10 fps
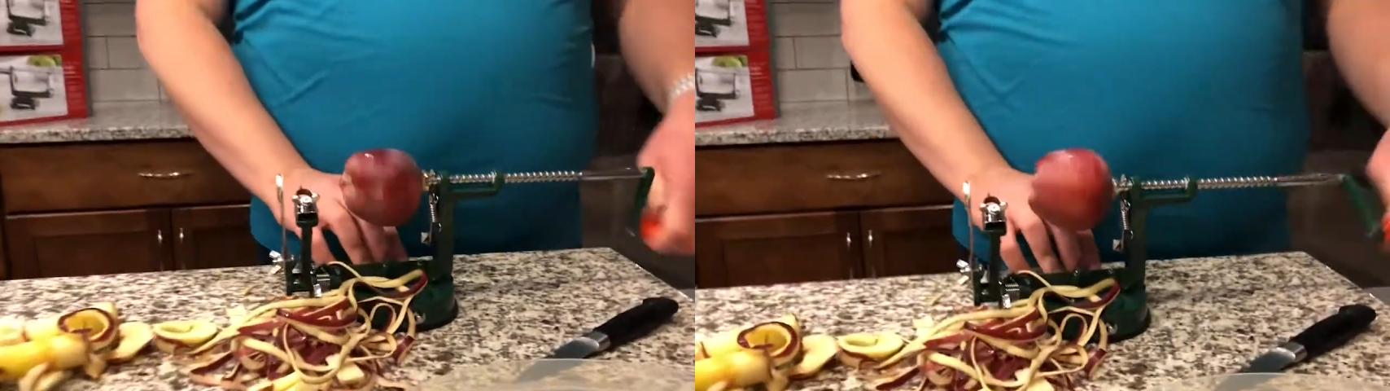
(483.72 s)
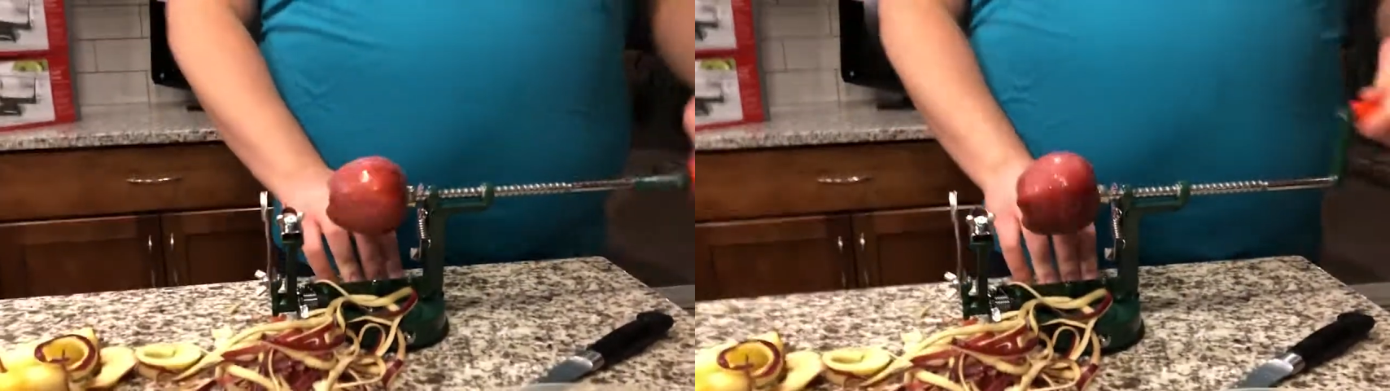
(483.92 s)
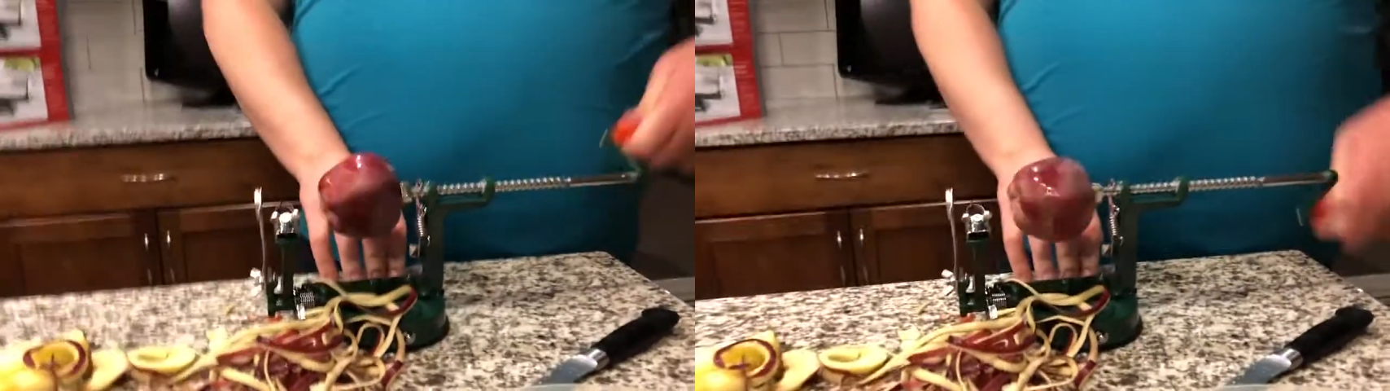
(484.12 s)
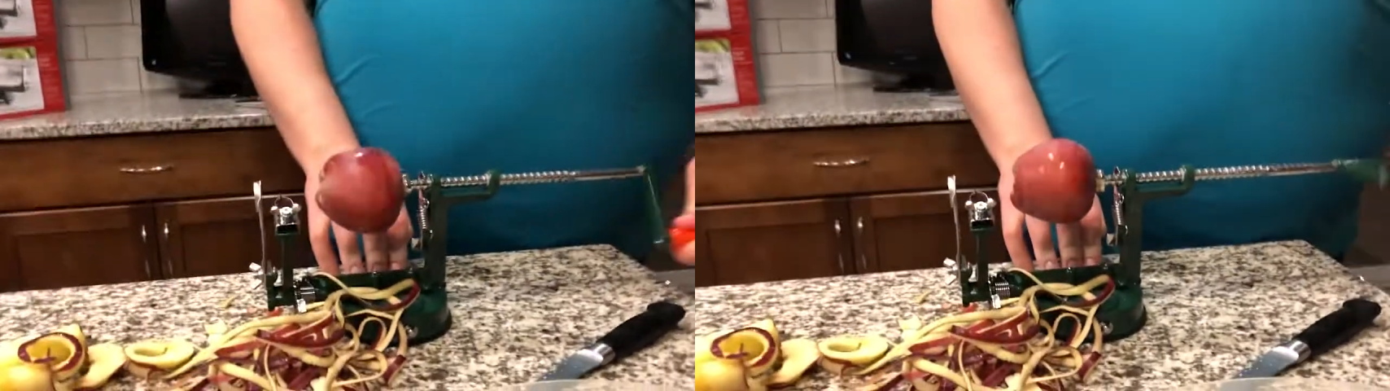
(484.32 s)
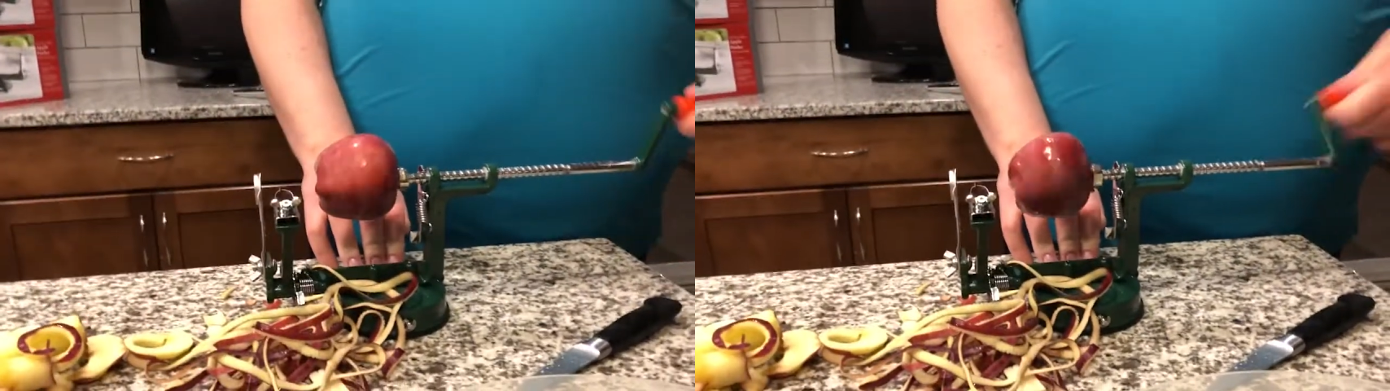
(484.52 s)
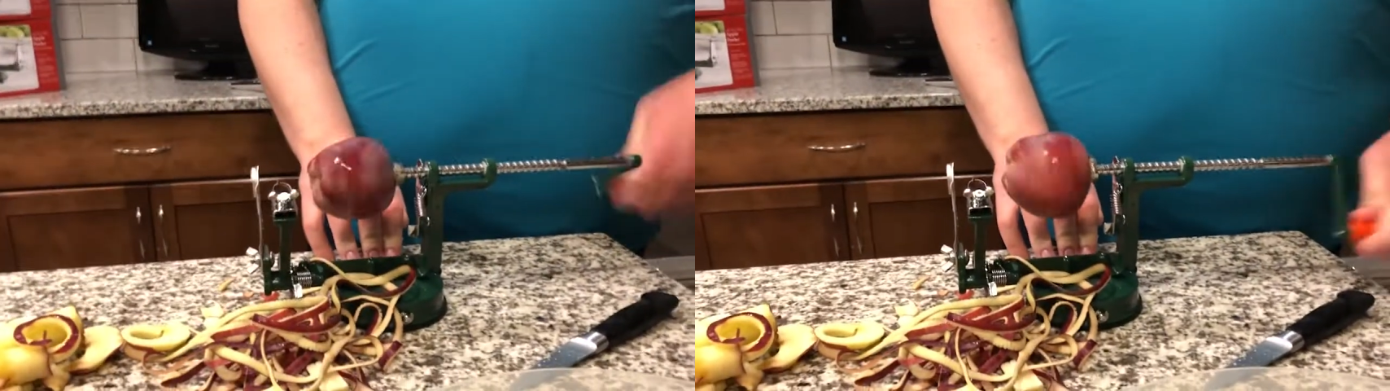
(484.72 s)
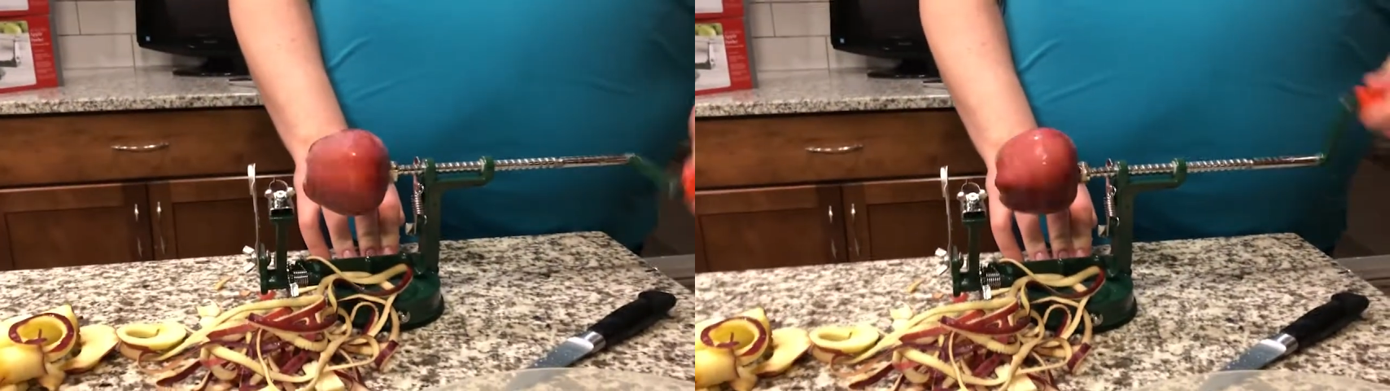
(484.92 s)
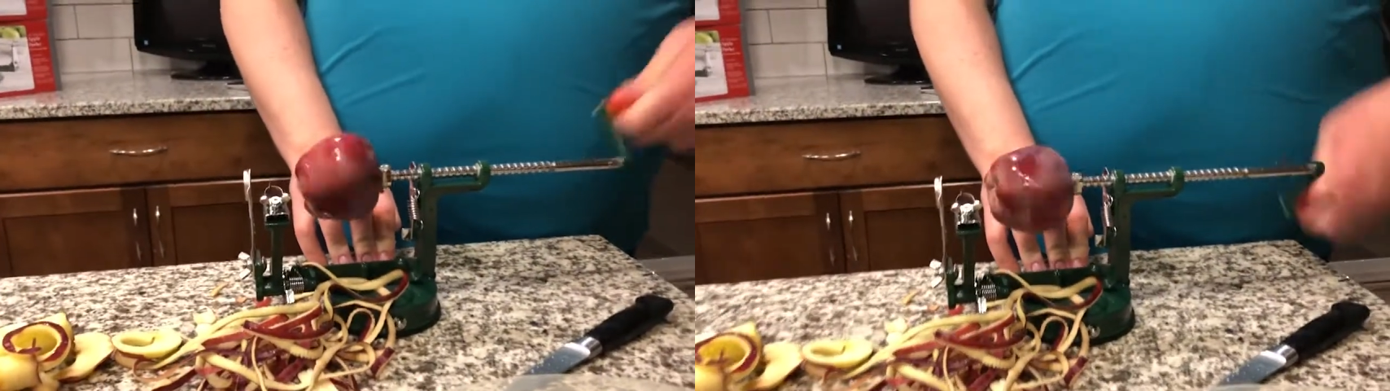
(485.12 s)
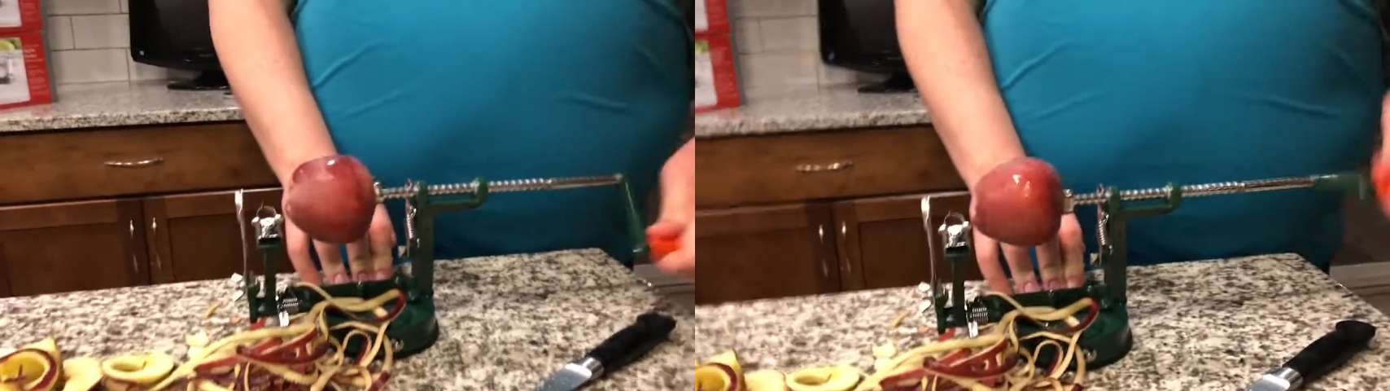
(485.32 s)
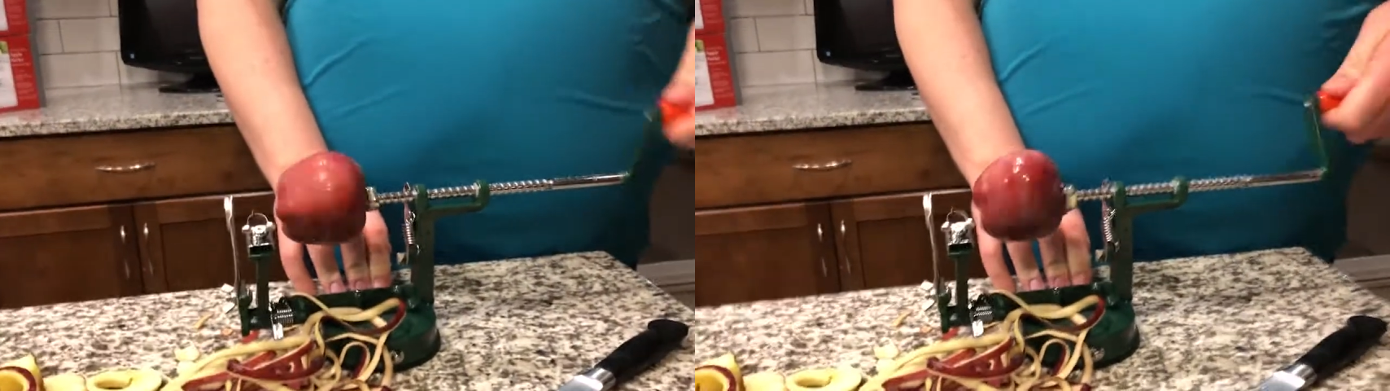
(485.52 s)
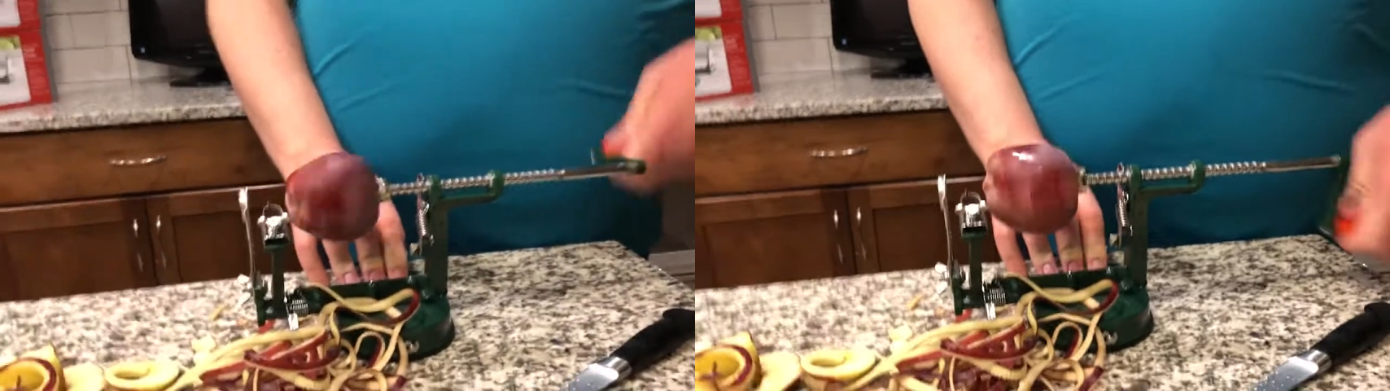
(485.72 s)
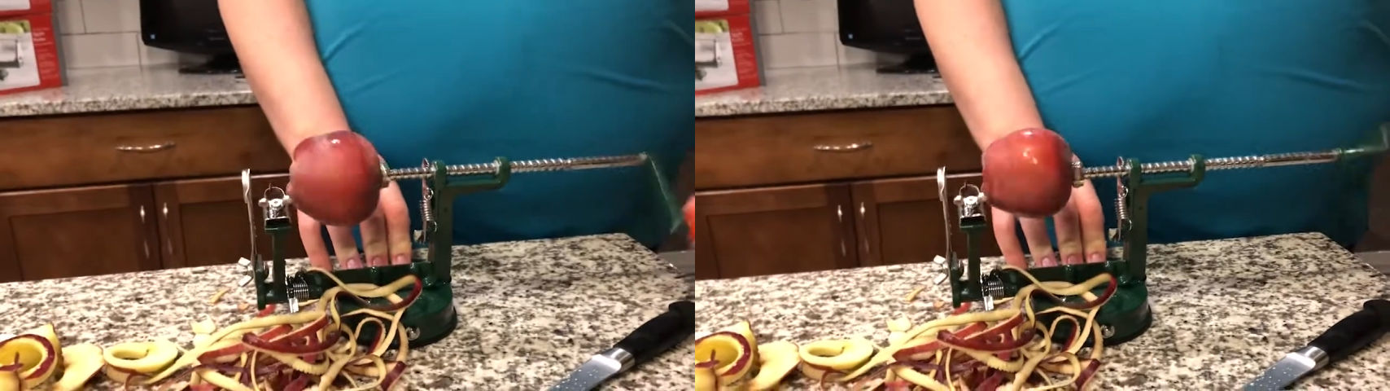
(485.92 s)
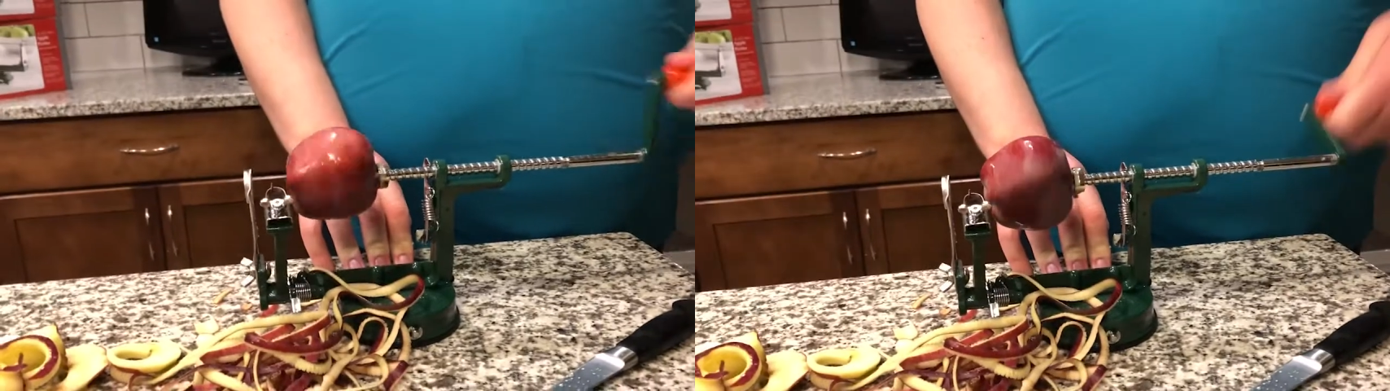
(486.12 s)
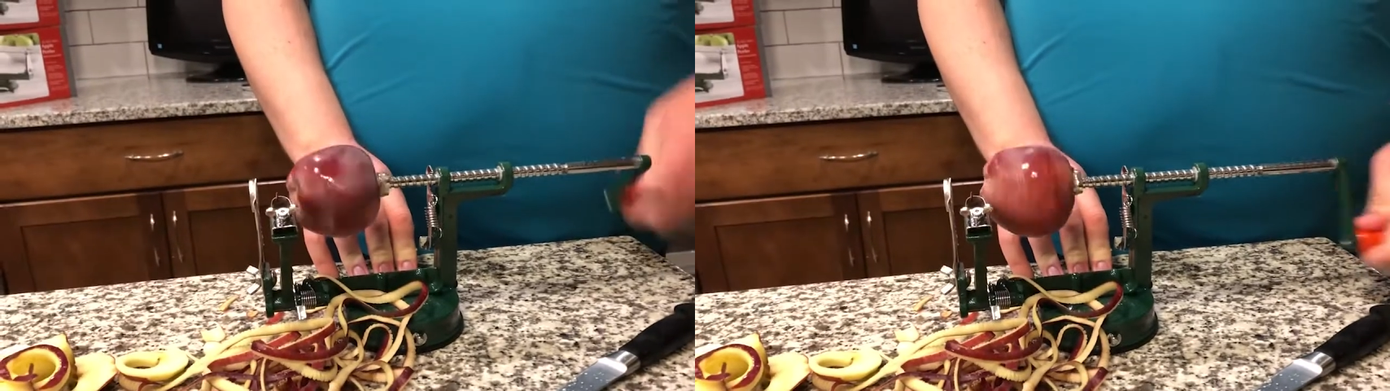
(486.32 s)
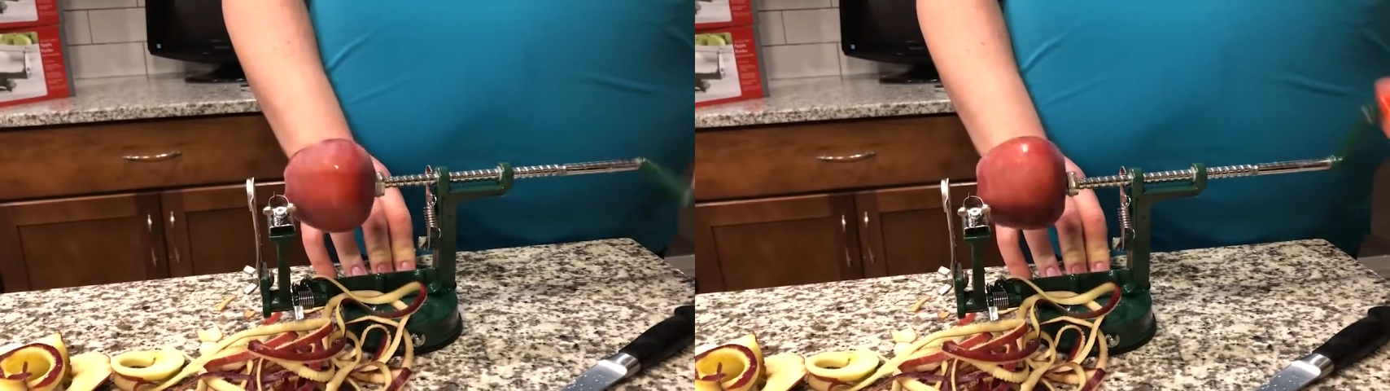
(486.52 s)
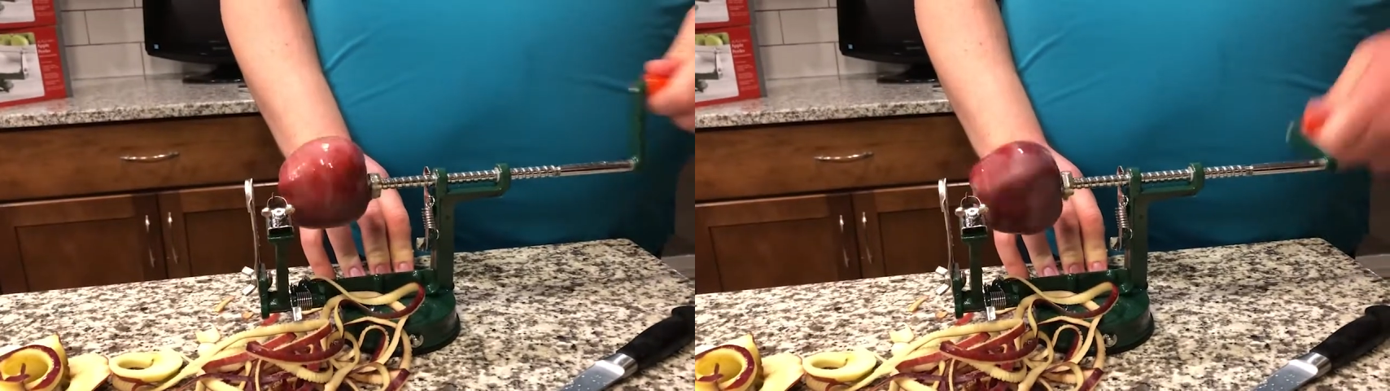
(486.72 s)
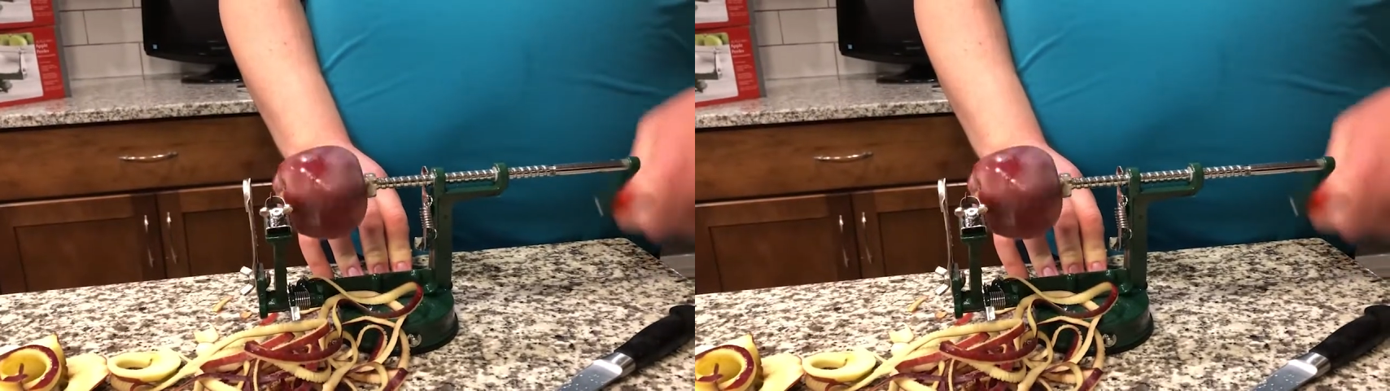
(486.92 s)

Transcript: (no speaker visible)